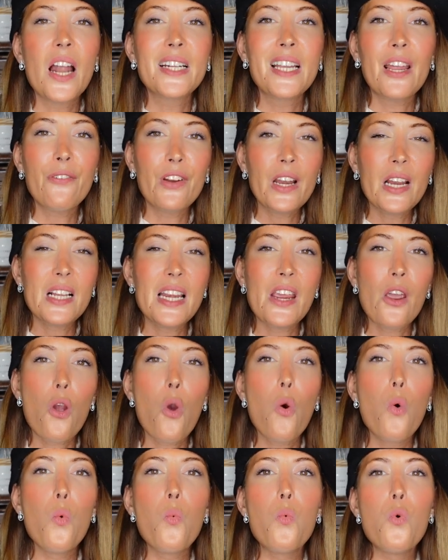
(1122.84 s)
Definitely
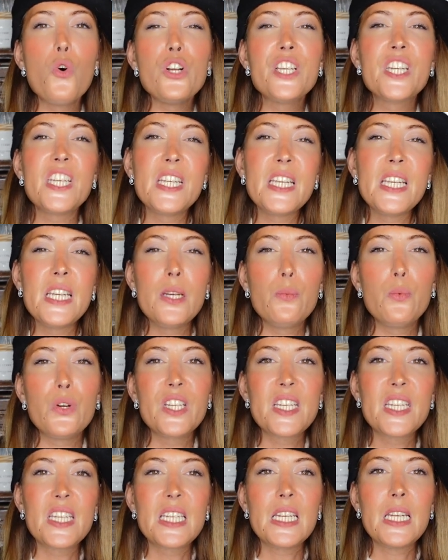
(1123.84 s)
a
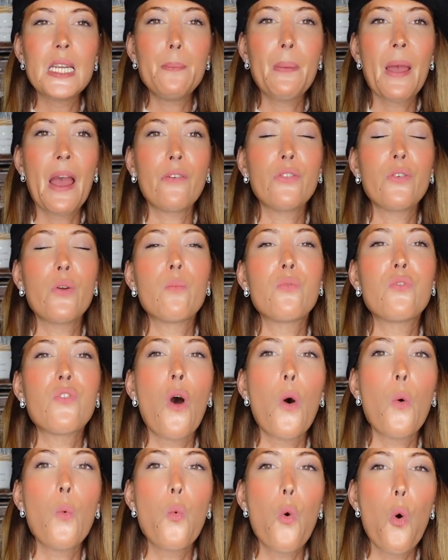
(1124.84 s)
woodsy perfume
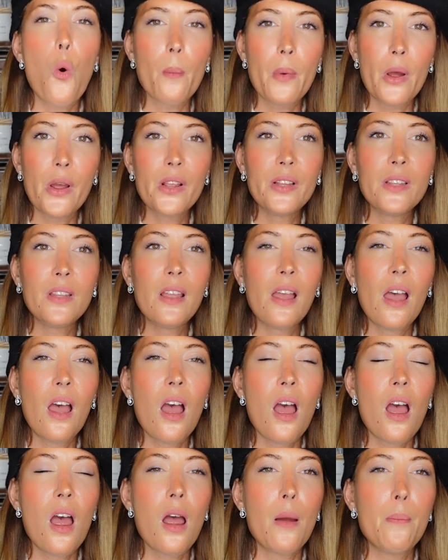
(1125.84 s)
for women,
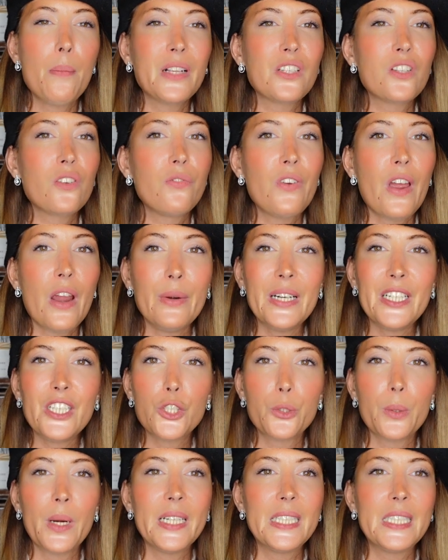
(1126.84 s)
but very
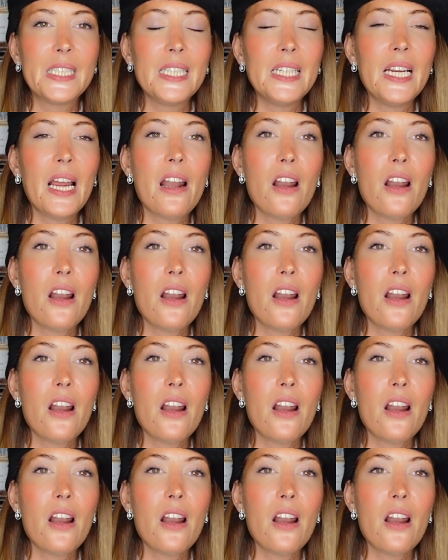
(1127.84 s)
trendy.